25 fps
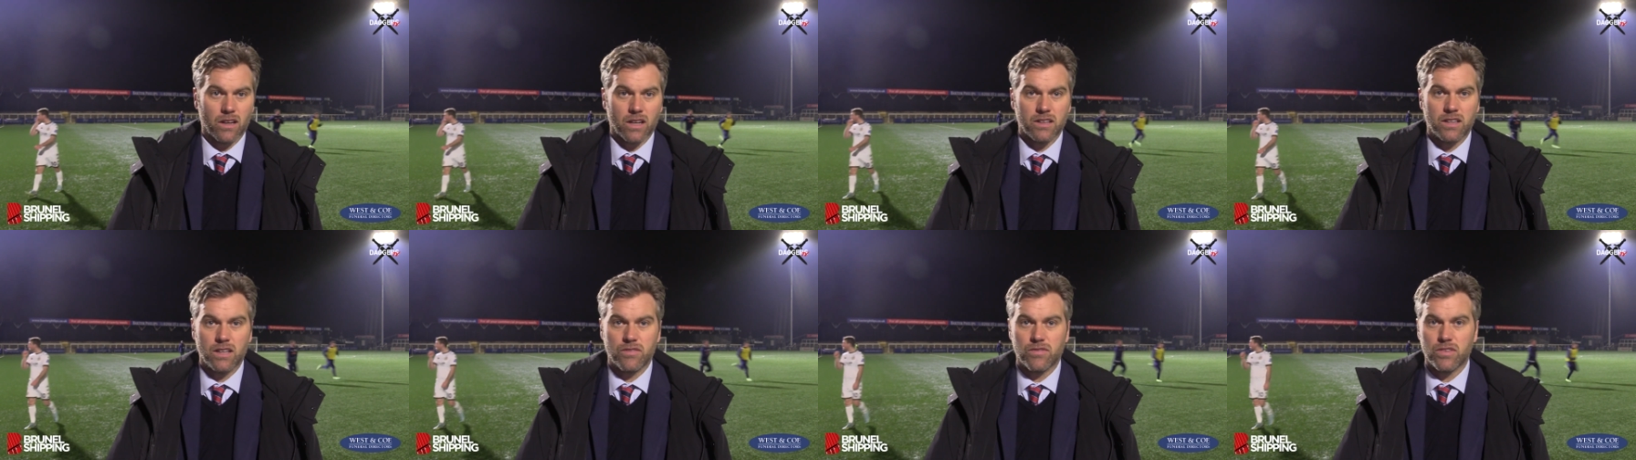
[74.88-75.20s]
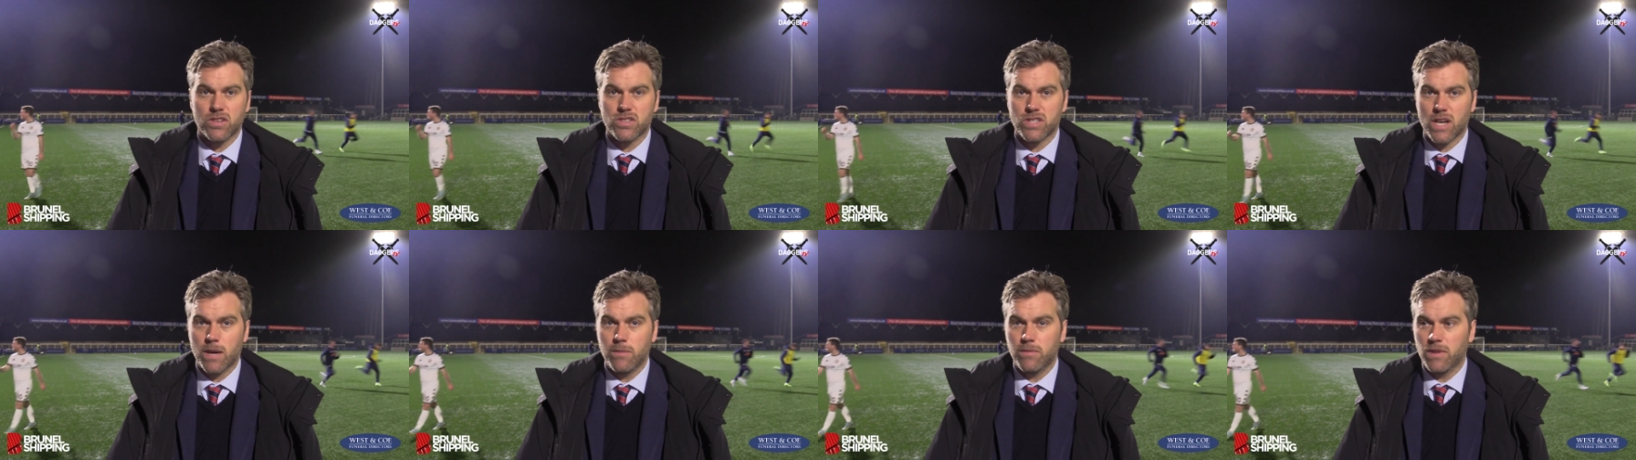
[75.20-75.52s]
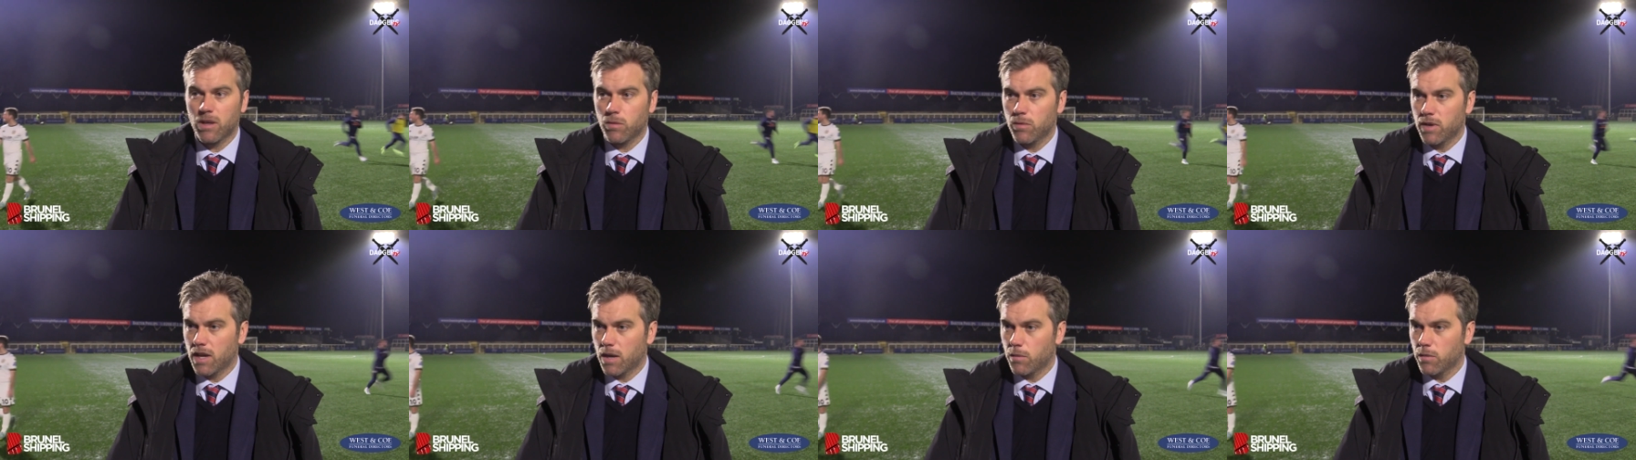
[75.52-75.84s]
like a different shape
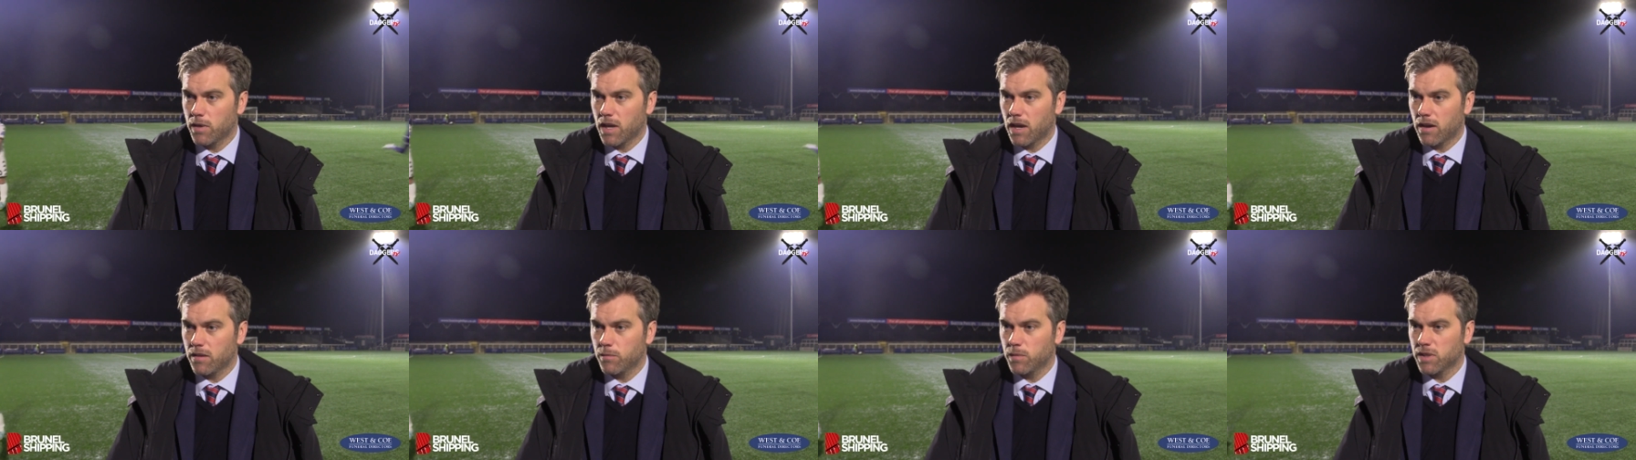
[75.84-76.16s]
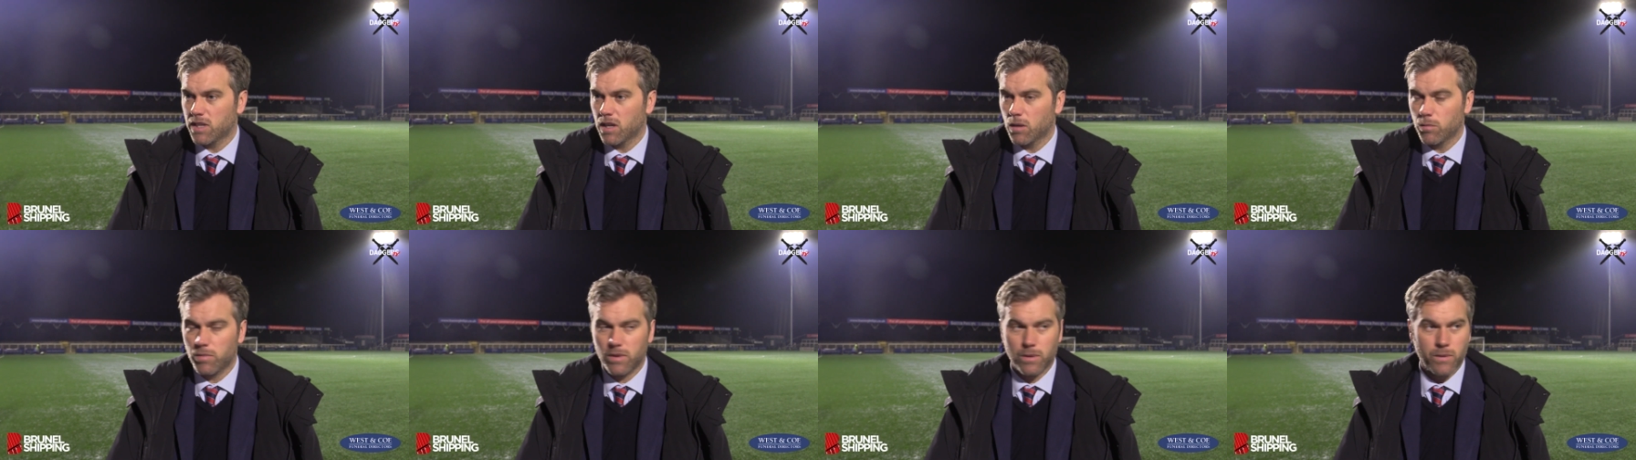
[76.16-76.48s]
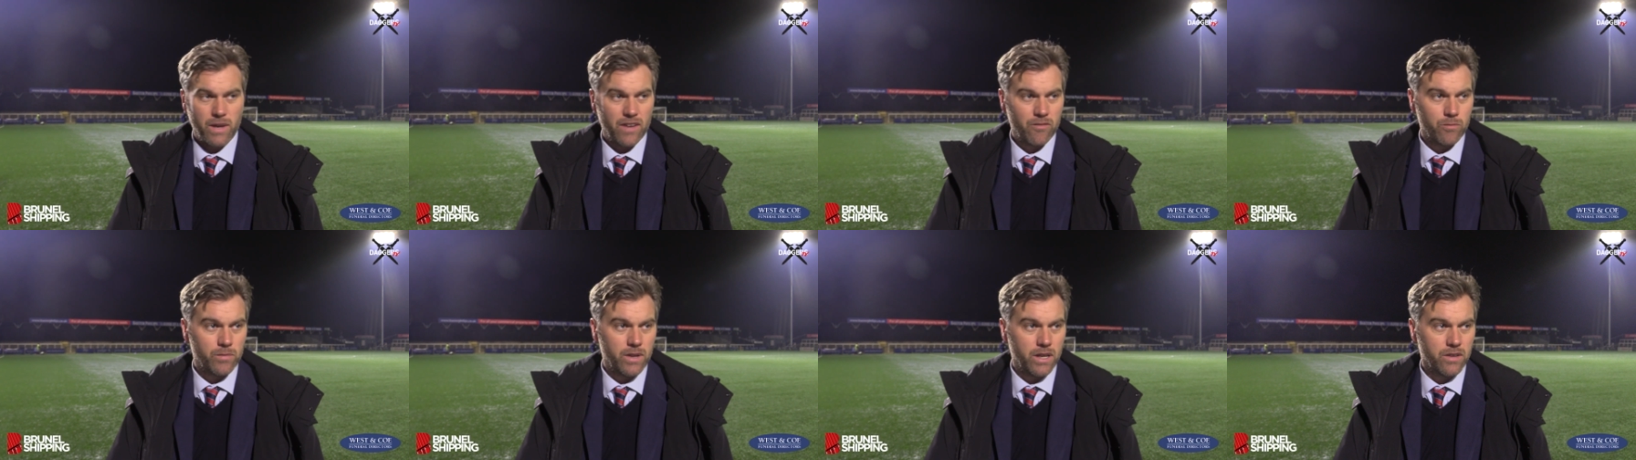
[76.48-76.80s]
that we ha- we, ha- we don't
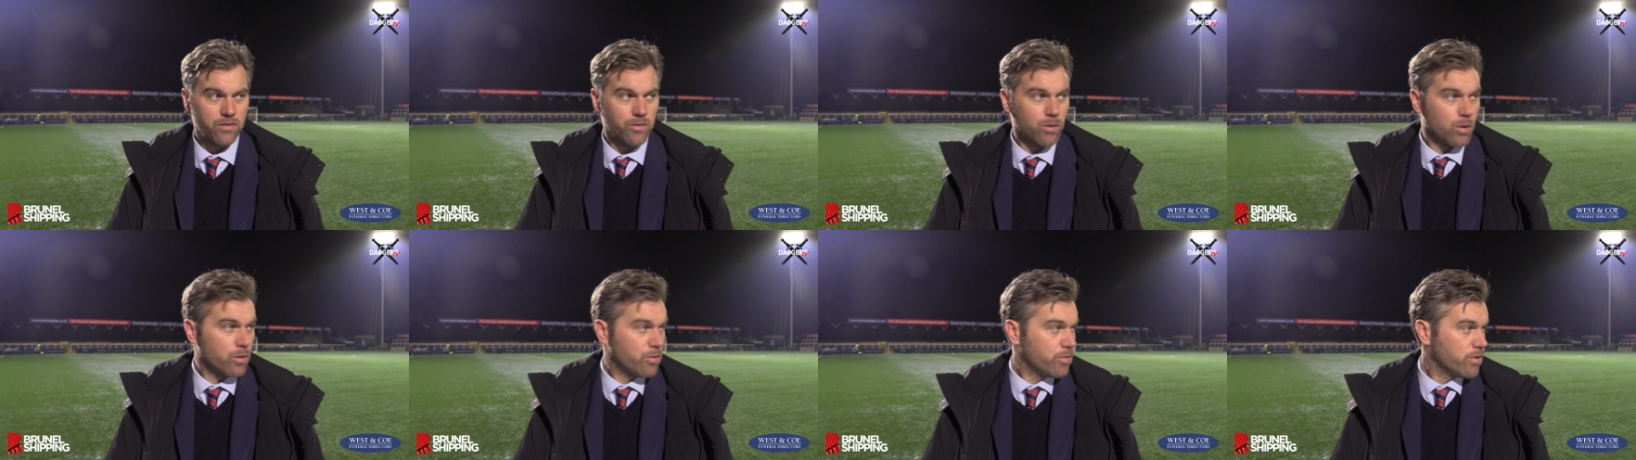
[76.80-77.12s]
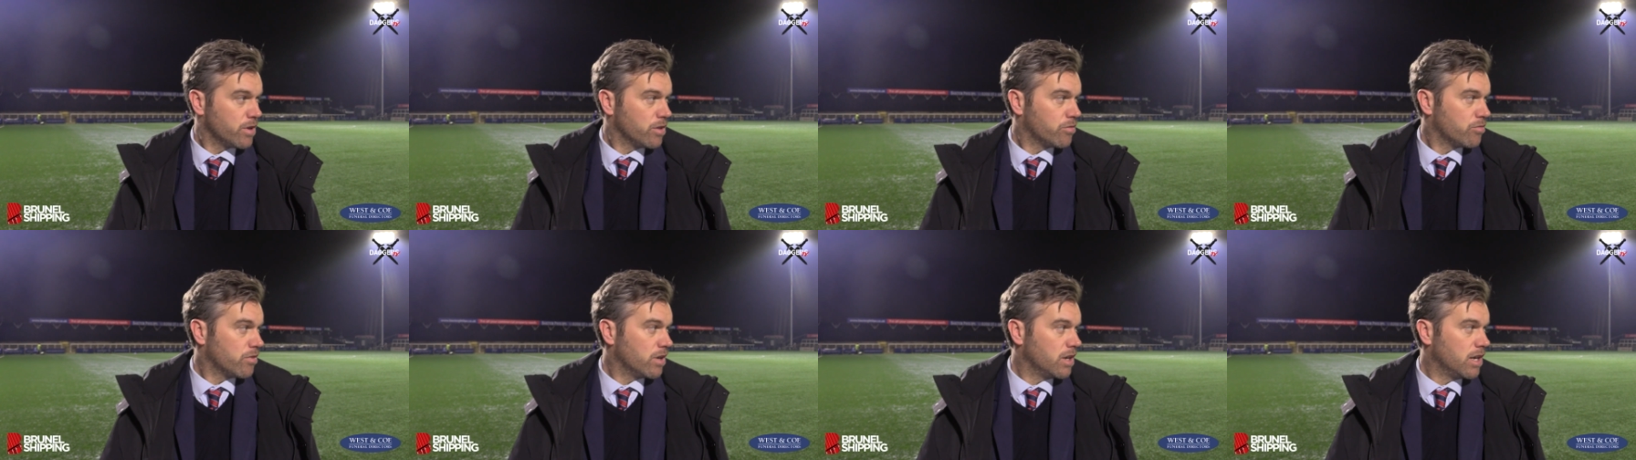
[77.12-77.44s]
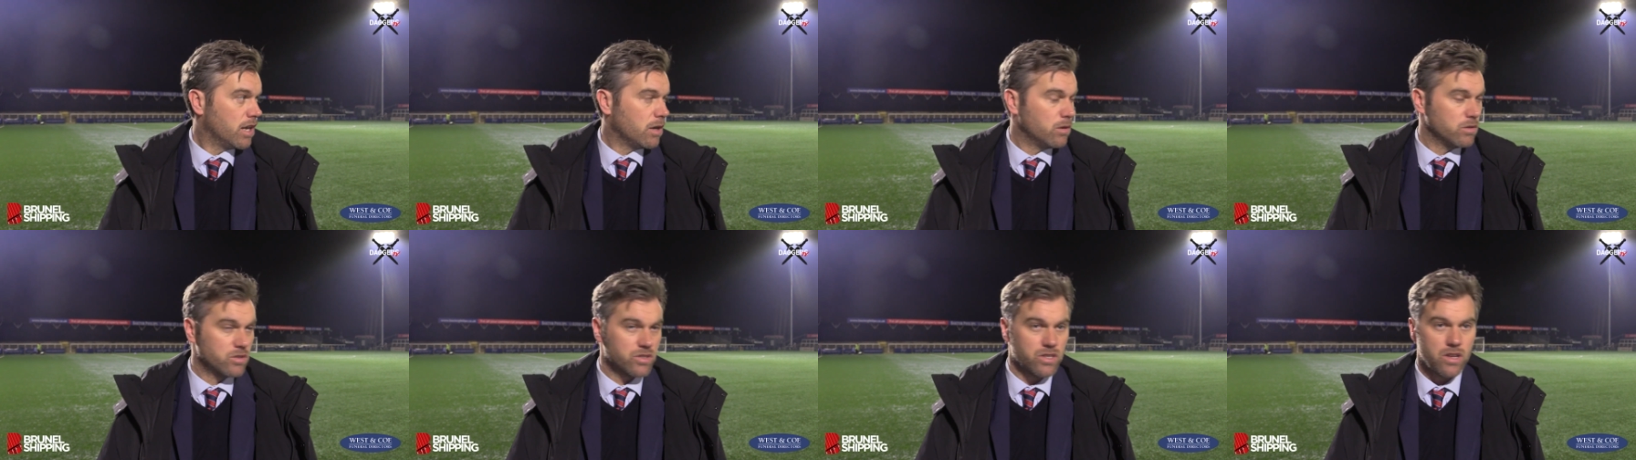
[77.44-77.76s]
we haven't played four three three
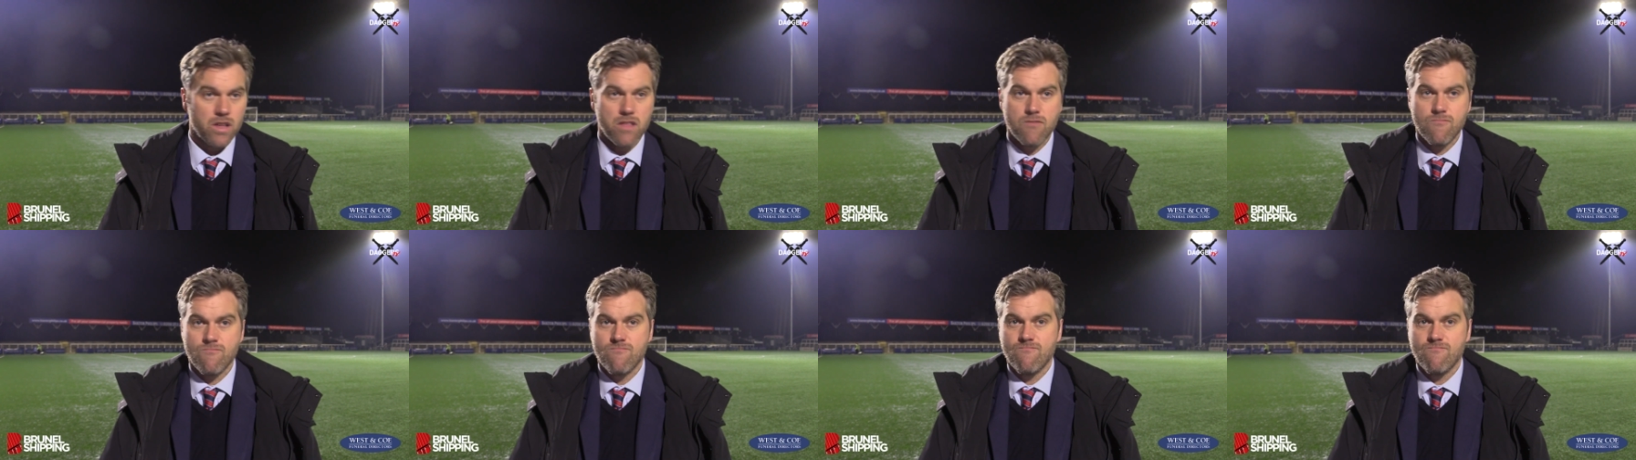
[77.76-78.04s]
loads.